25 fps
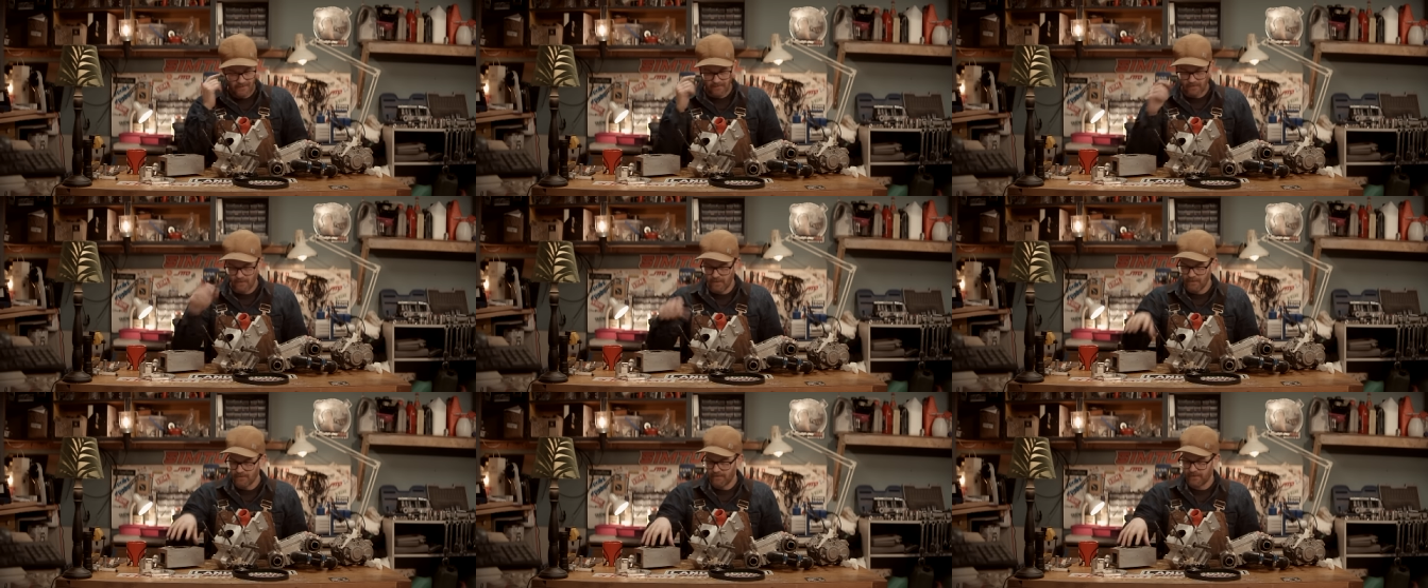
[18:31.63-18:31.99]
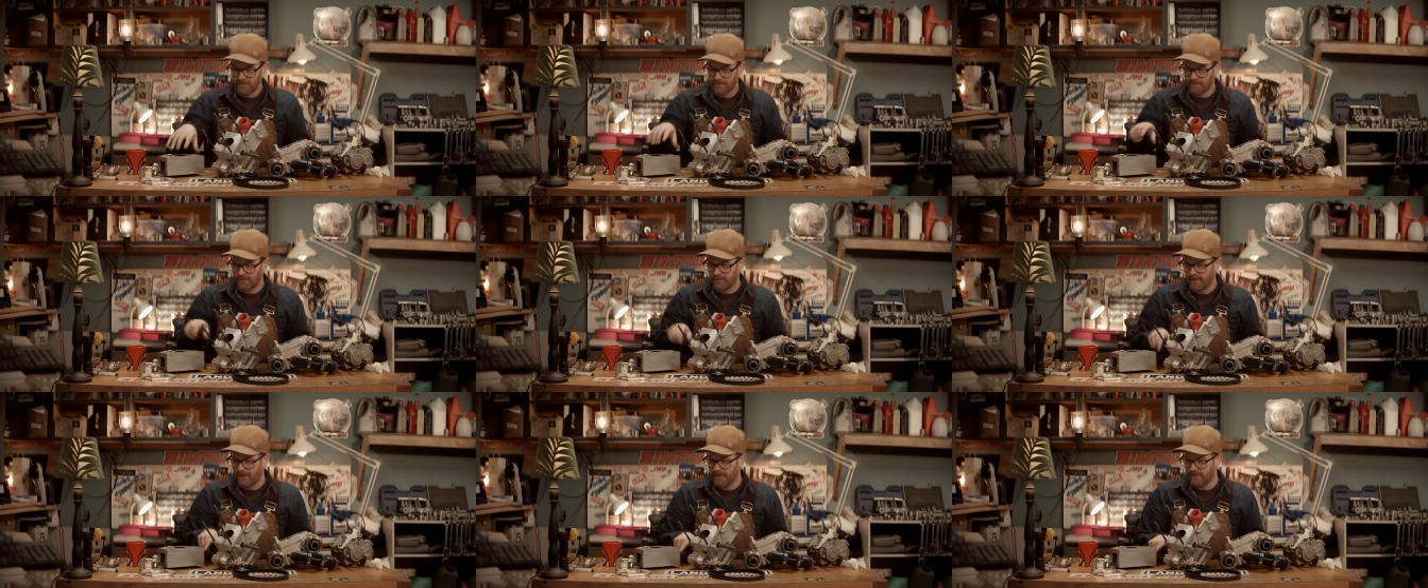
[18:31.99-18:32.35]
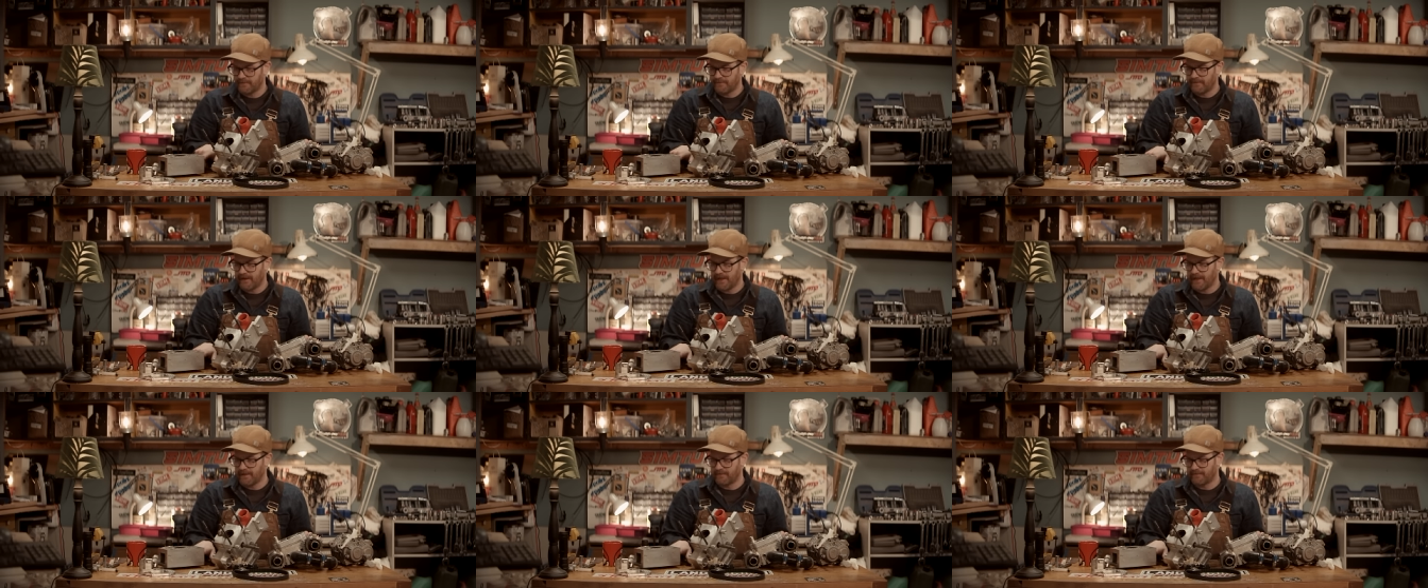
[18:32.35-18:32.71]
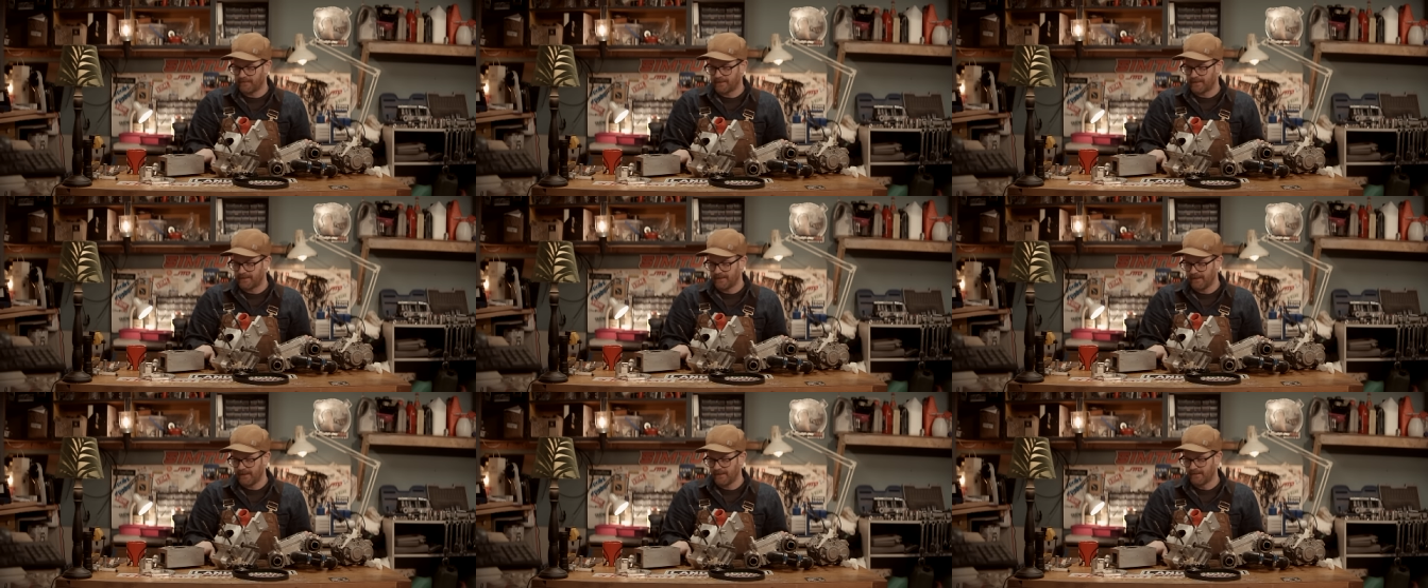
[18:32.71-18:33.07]
one with reed
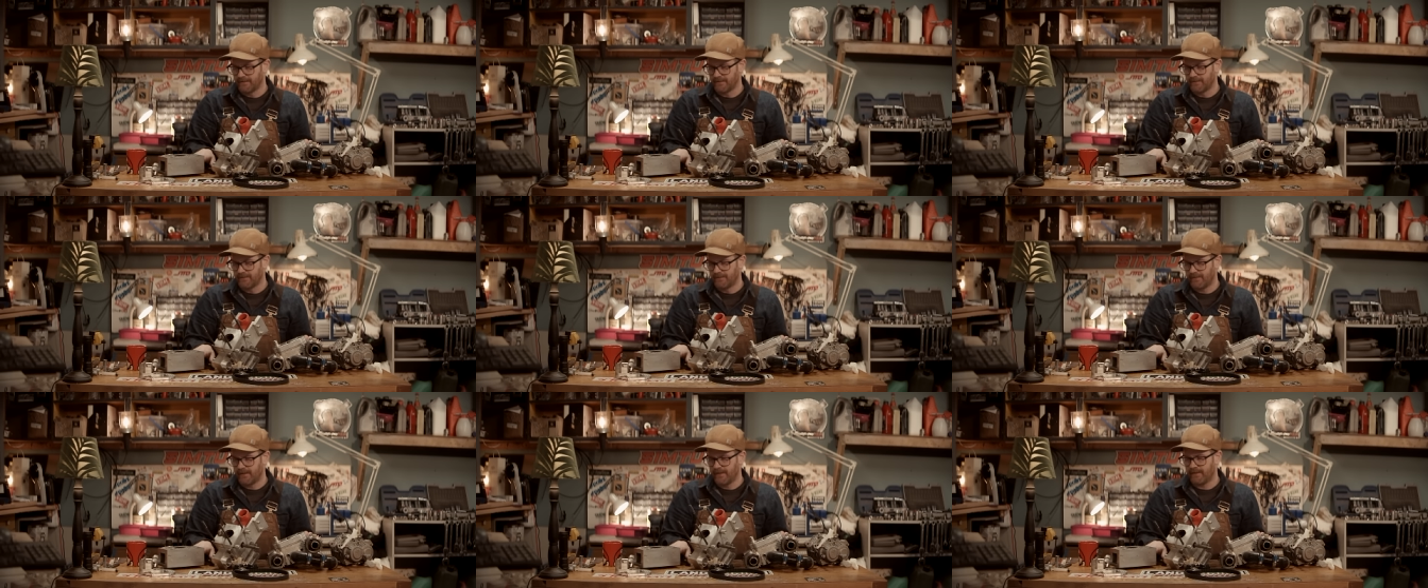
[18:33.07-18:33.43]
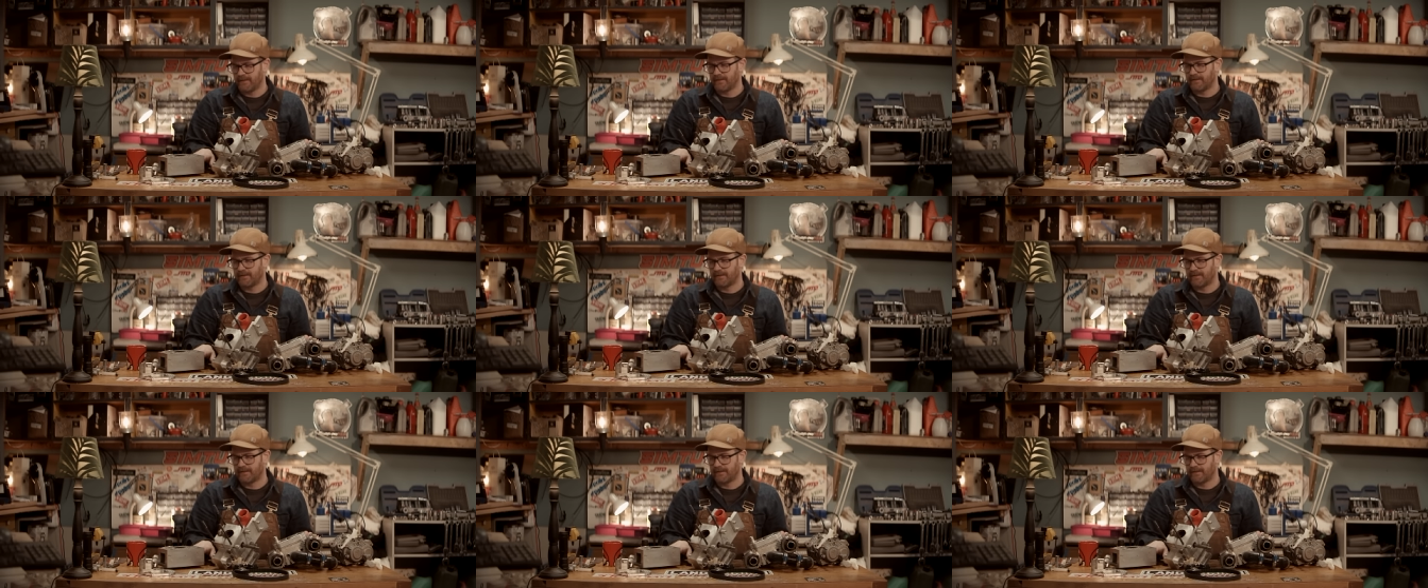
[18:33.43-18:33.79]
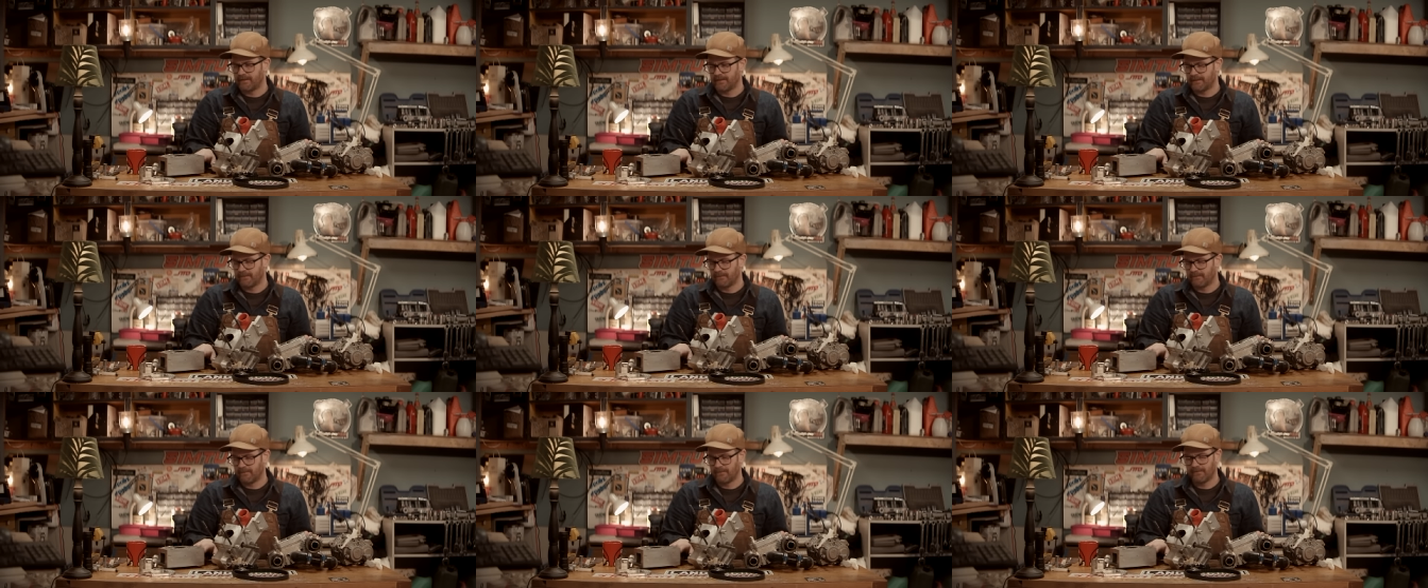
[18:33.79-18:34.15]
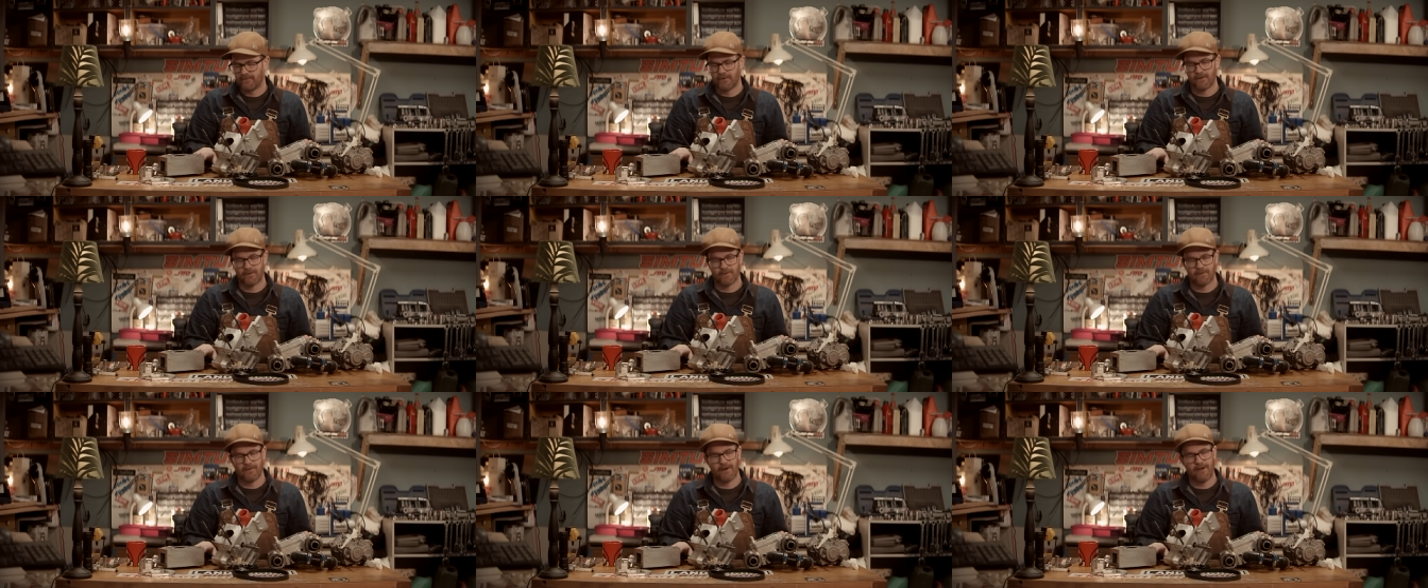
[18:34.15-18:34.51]
valves in the reeds
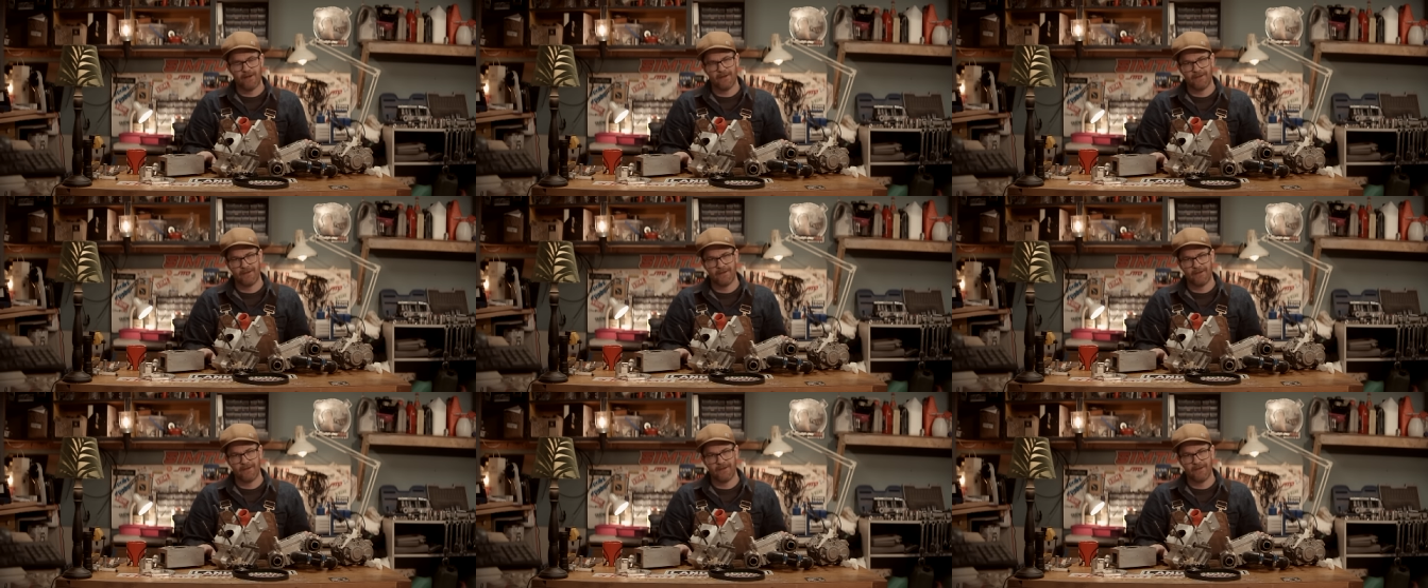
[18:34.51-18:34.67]
no